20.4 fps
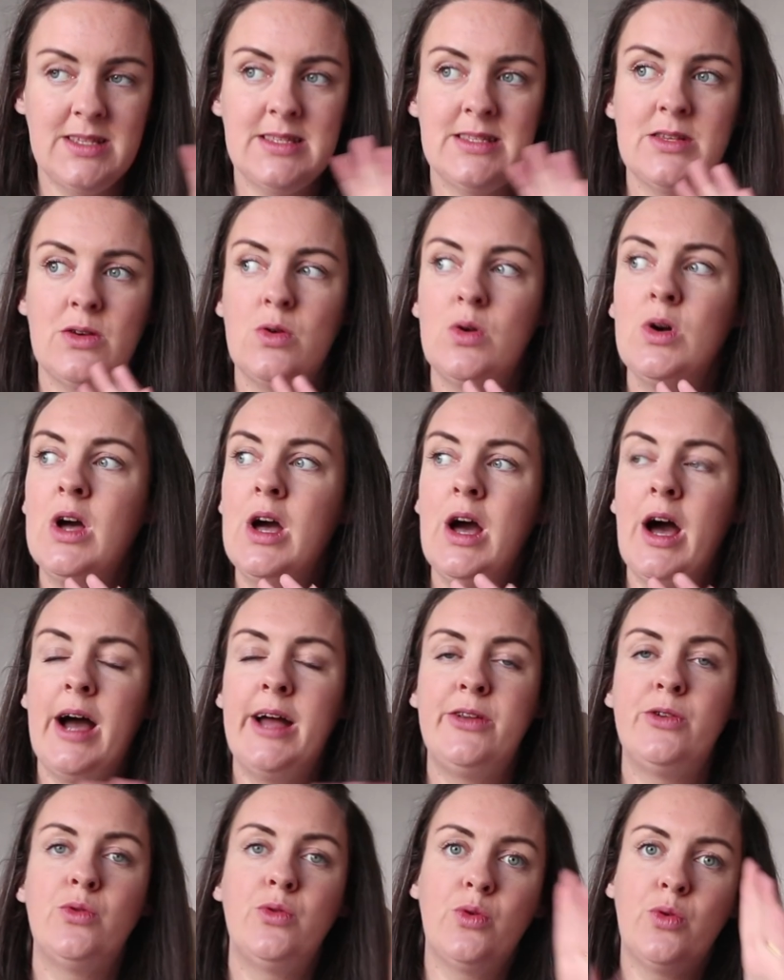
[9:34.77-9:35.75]
So
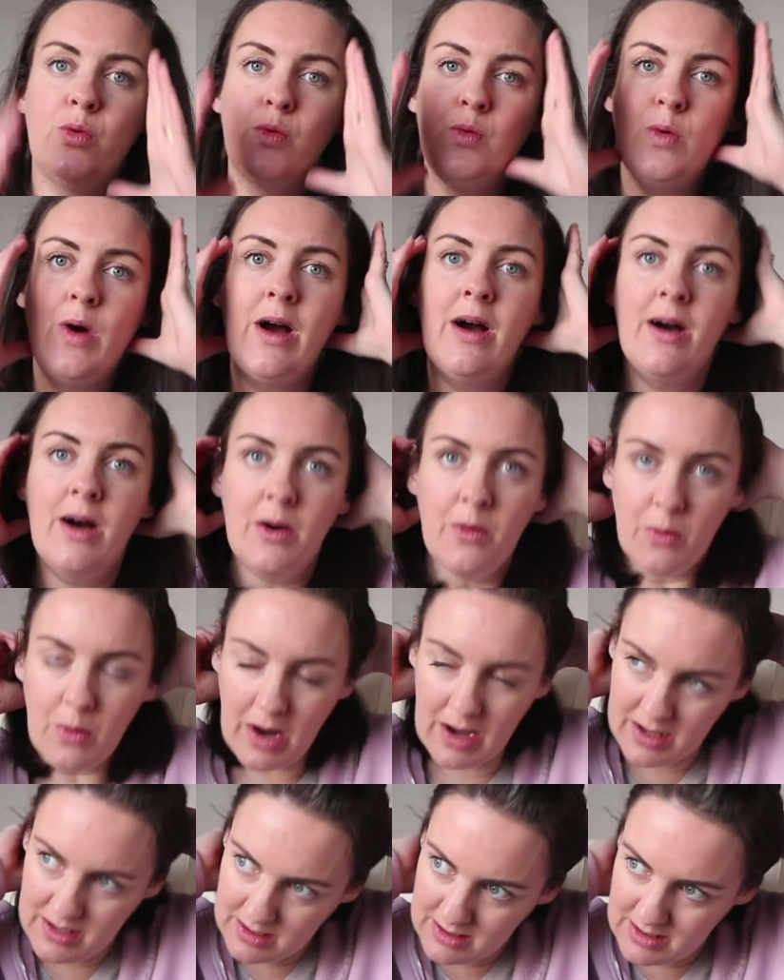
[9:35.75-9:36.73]
I don't know,
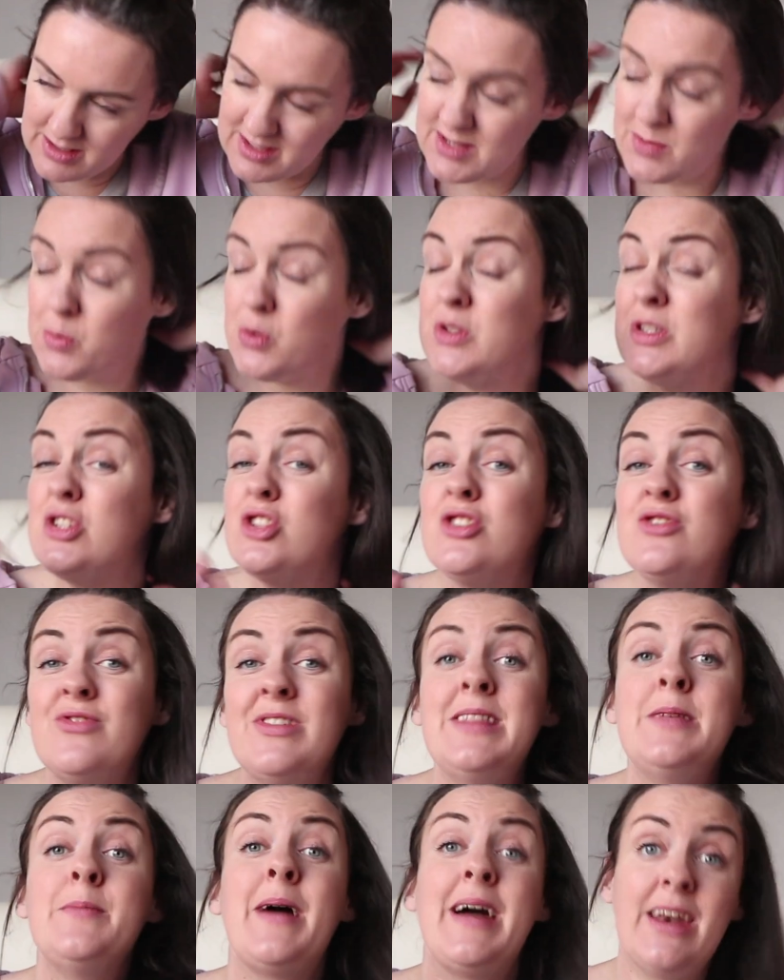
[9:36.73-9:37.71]
I suppose it doesn't
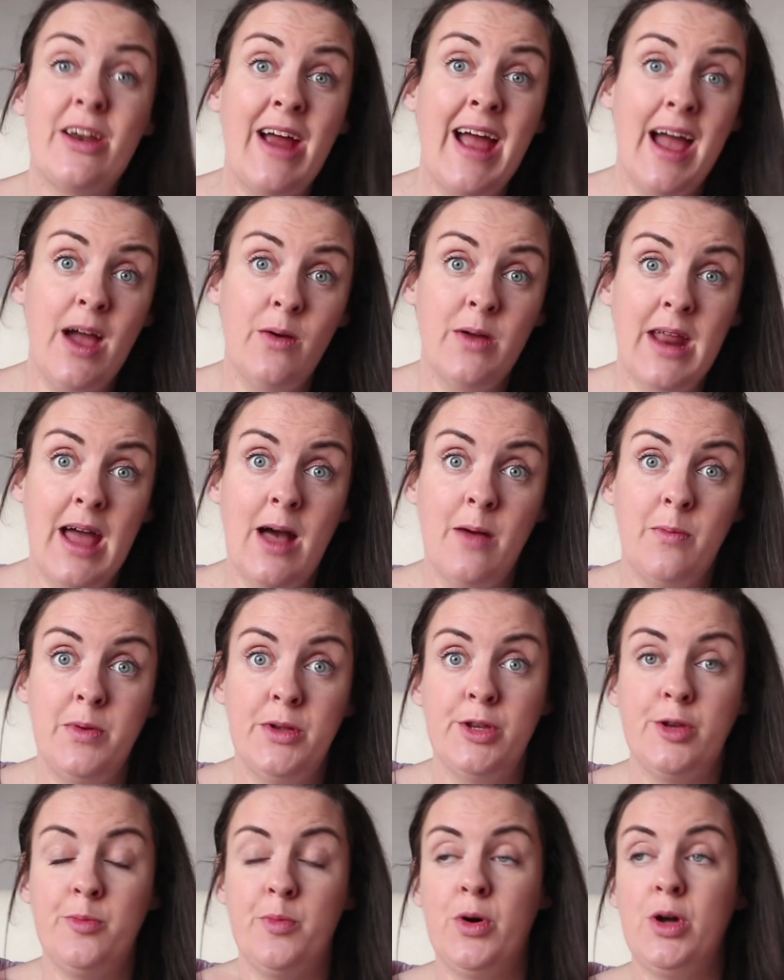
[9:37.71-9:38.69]
really matter how it
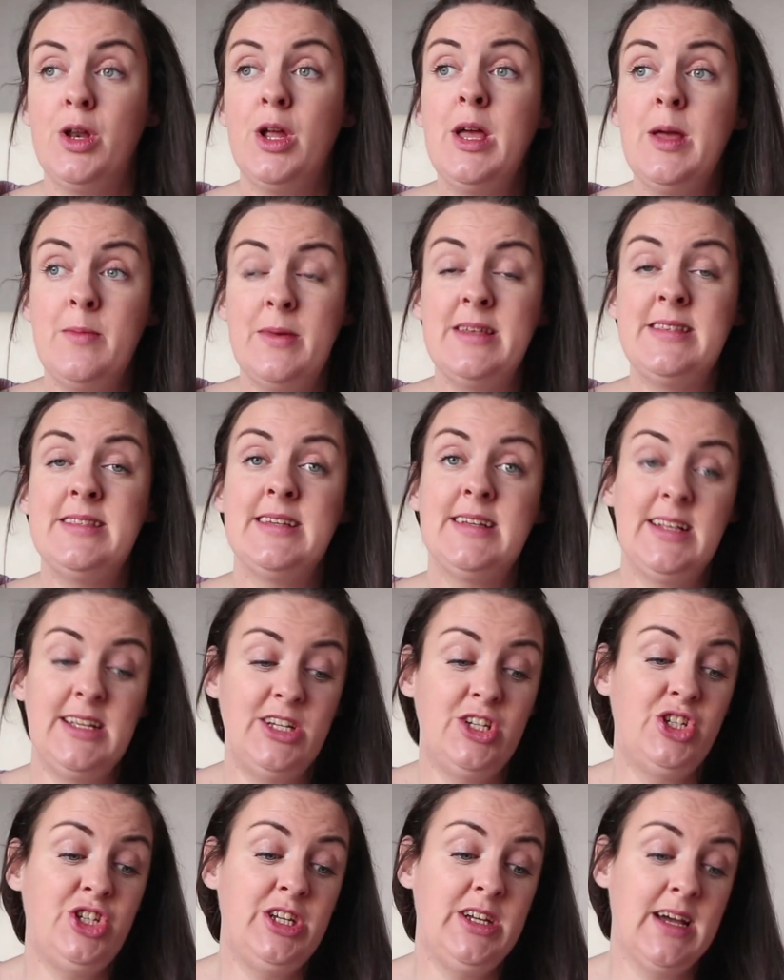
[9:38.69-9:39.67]
happened, but
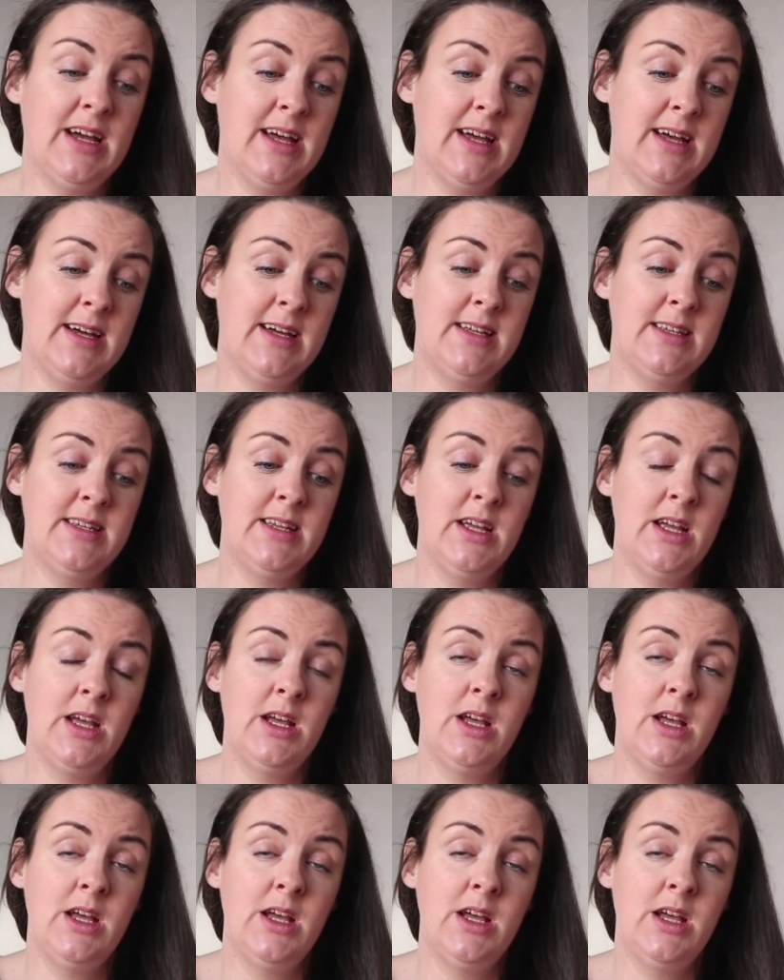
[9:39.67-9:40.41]
basically she had